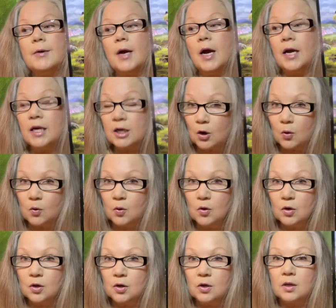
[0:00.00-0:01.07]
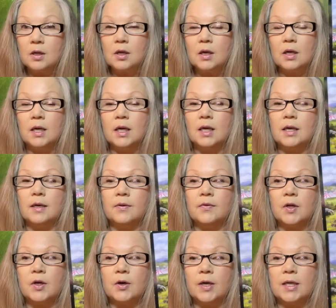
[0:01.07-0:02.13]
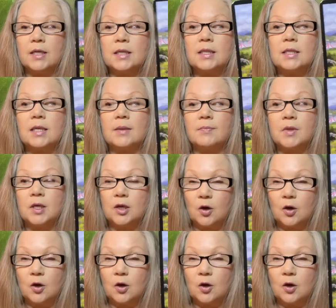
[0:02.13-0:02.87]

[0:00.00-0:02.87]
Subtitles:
uncool. There is something